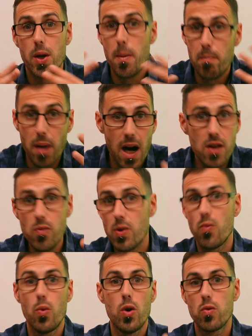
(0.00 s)
Combined with
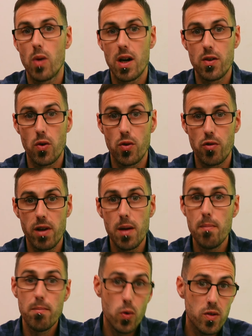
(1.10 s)
worldwide ordering,
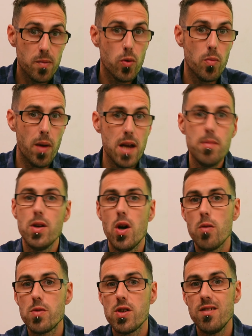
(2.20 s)
multiple payment
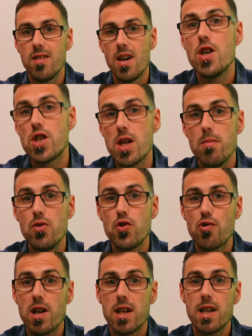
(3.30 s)
options, shipment
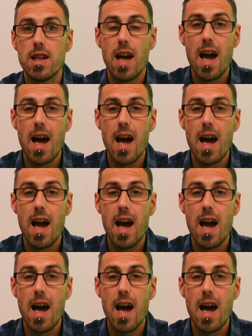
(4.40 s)
tracking,